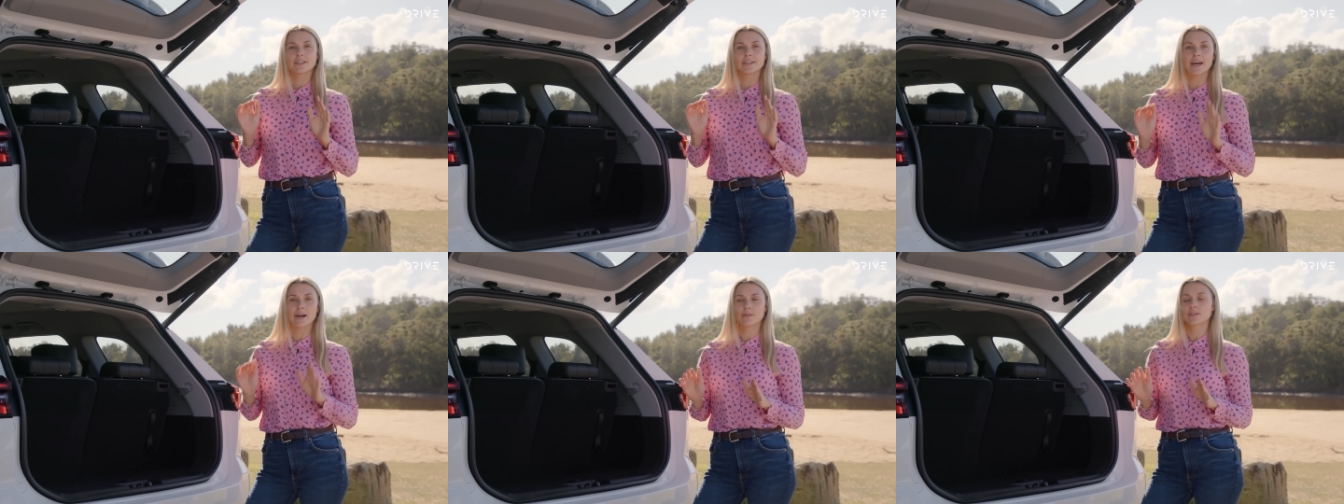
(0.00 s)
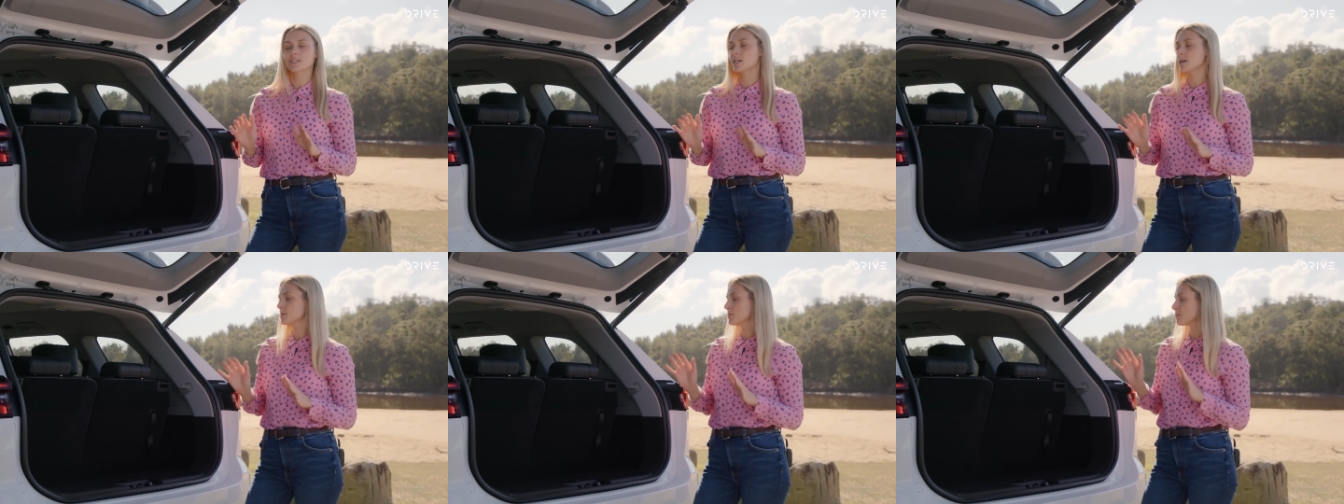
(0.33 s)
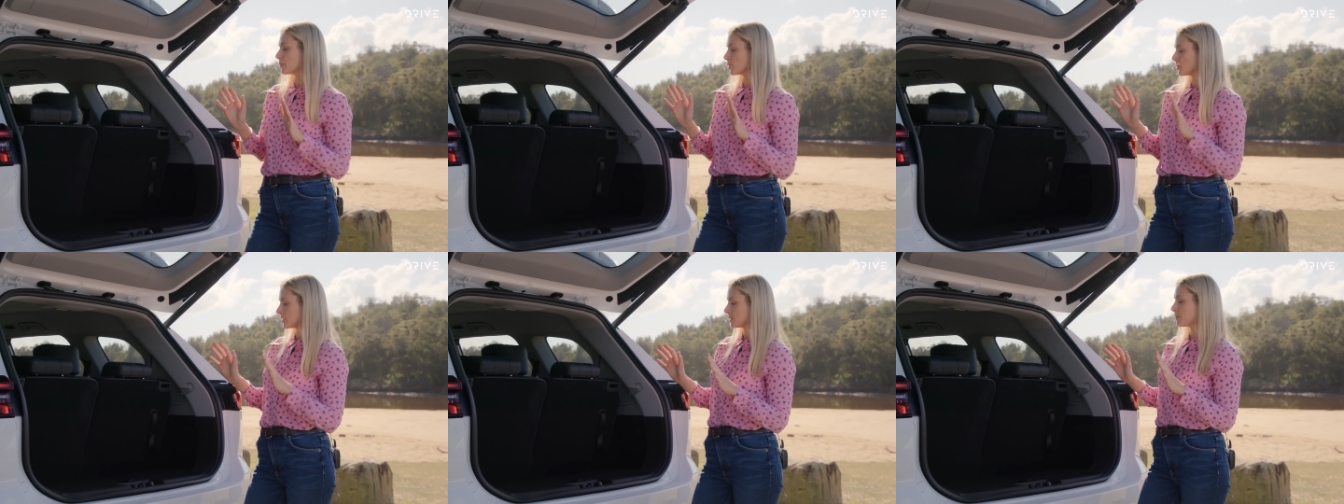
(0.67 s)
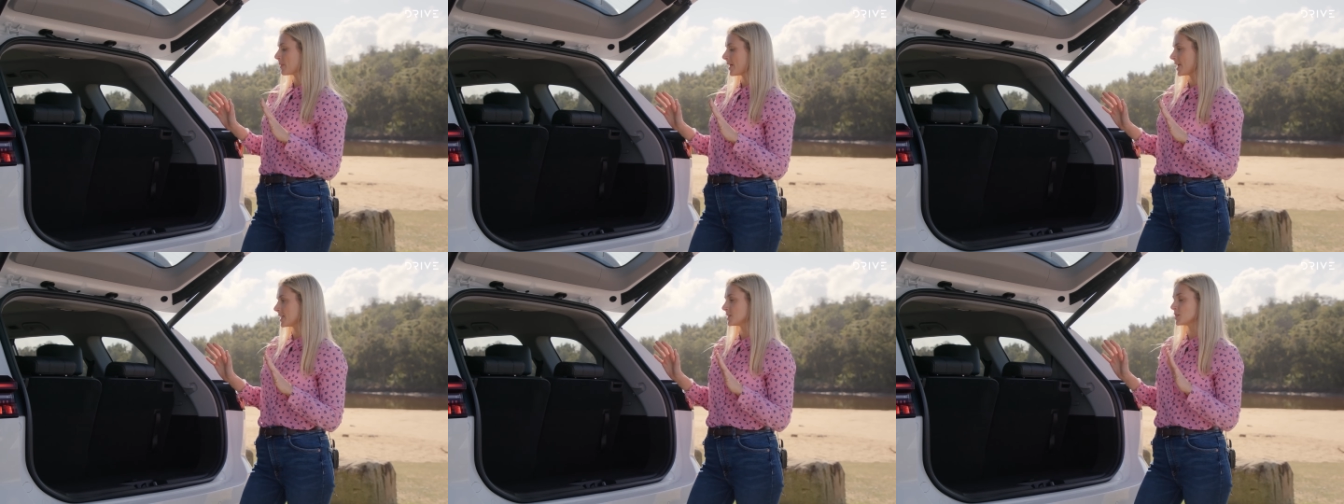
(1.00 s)
Now, in terms of boot
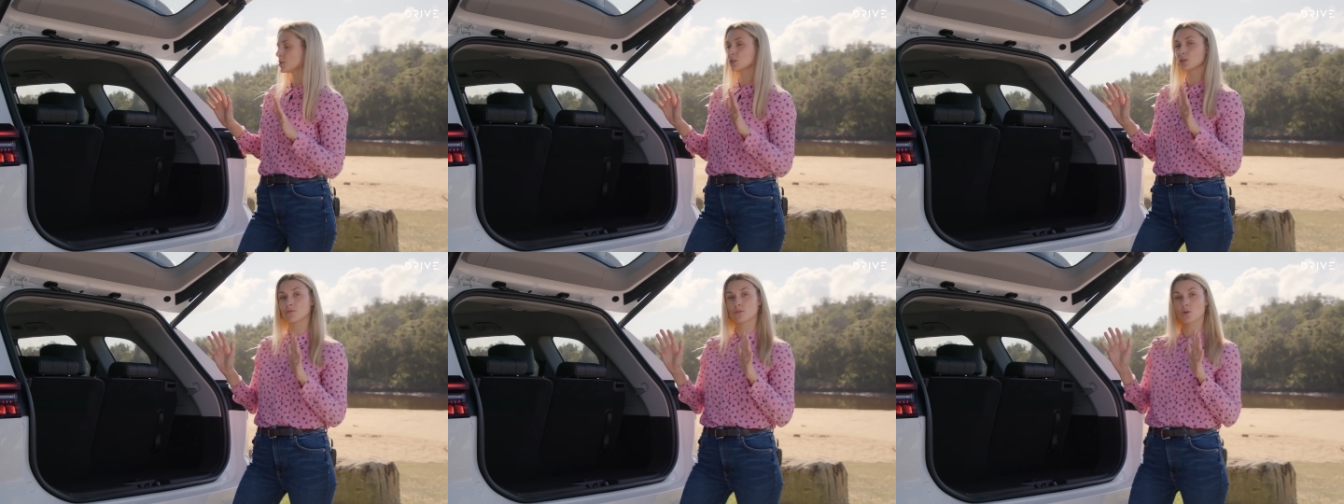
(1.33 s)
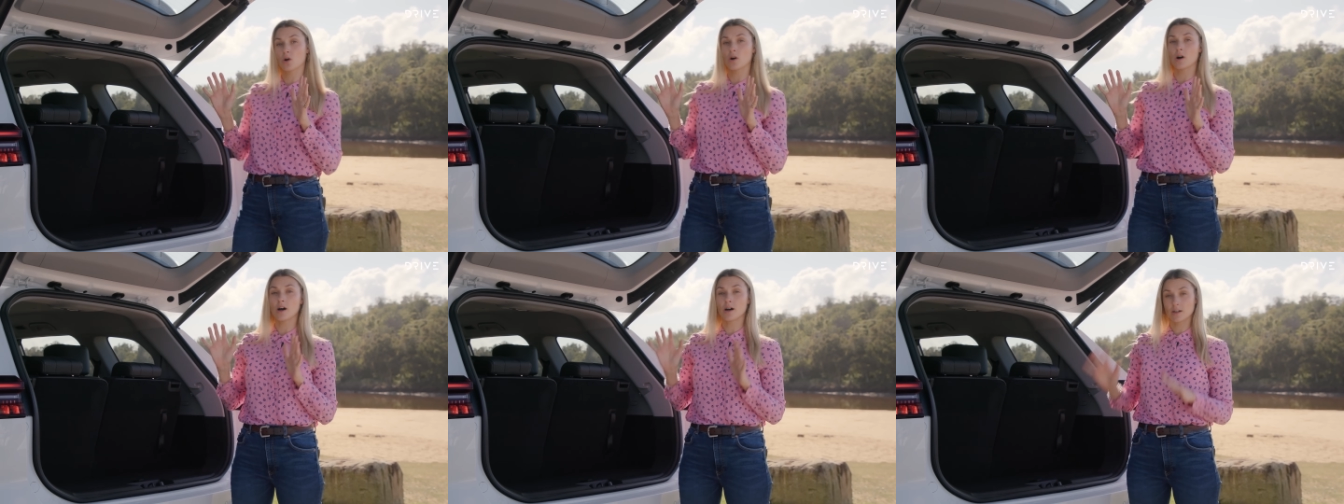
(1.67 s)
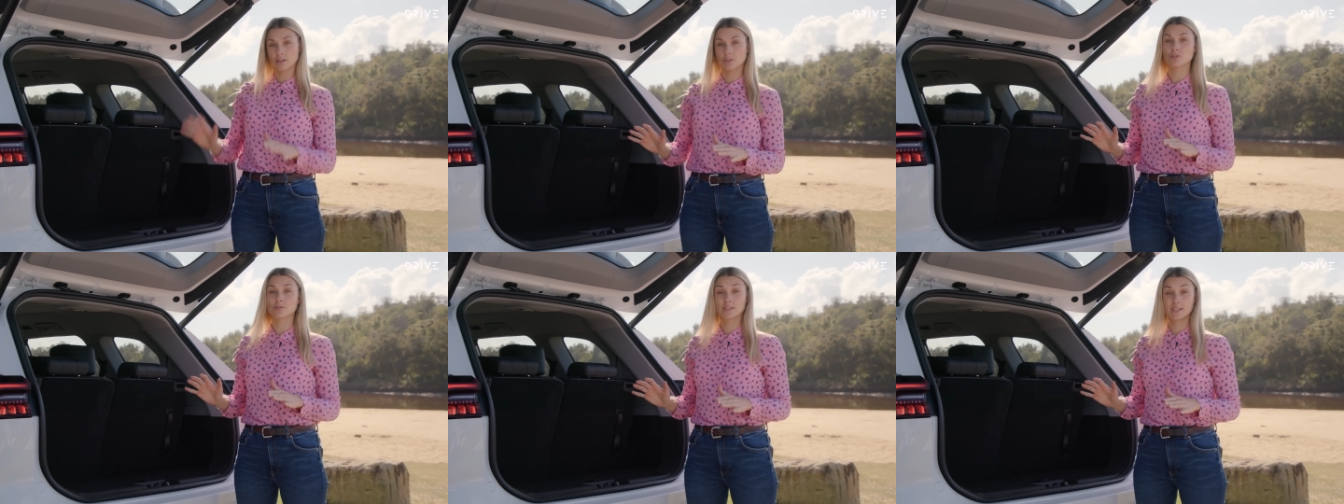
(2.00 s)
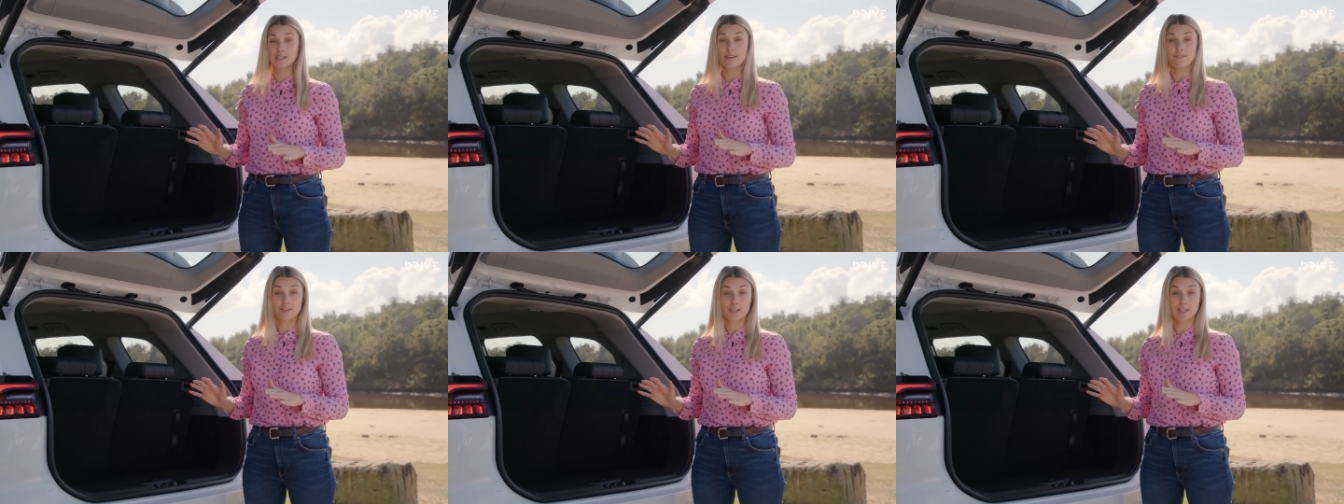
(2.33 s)
space, you've got
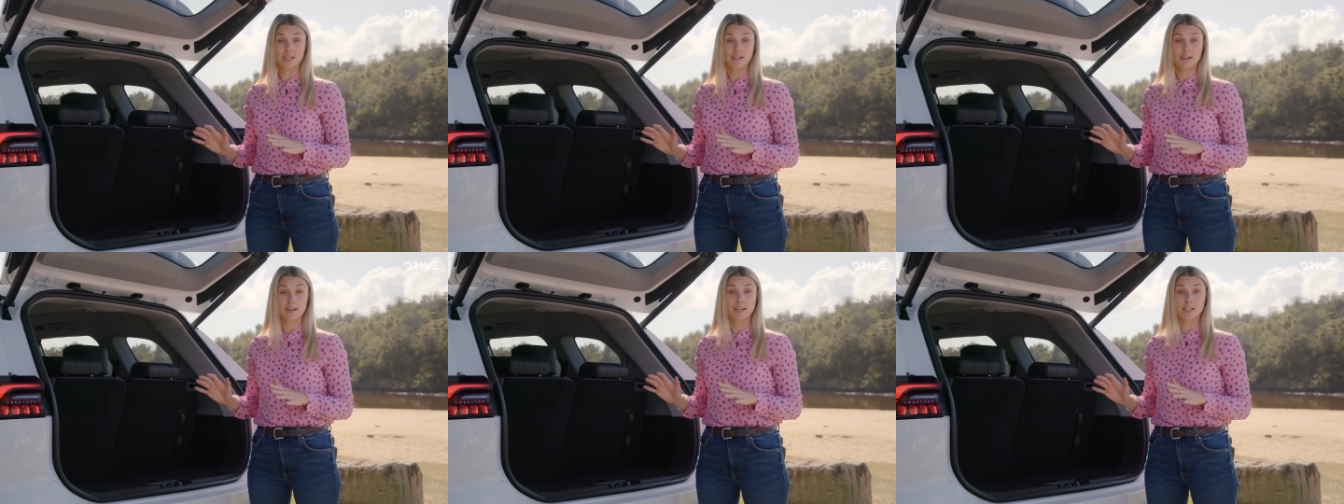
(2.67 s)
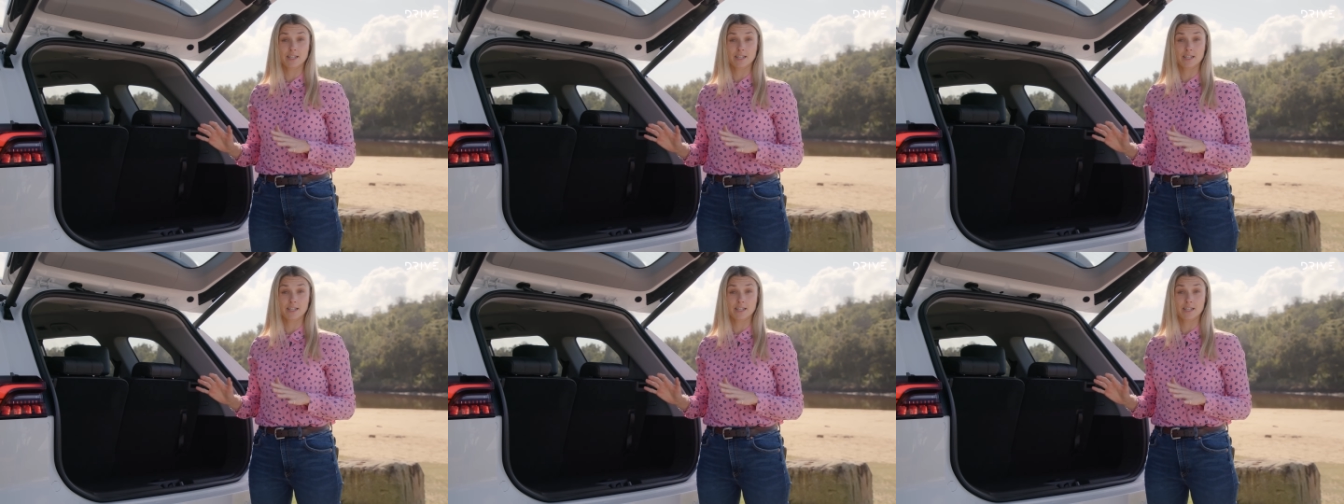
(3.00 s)
117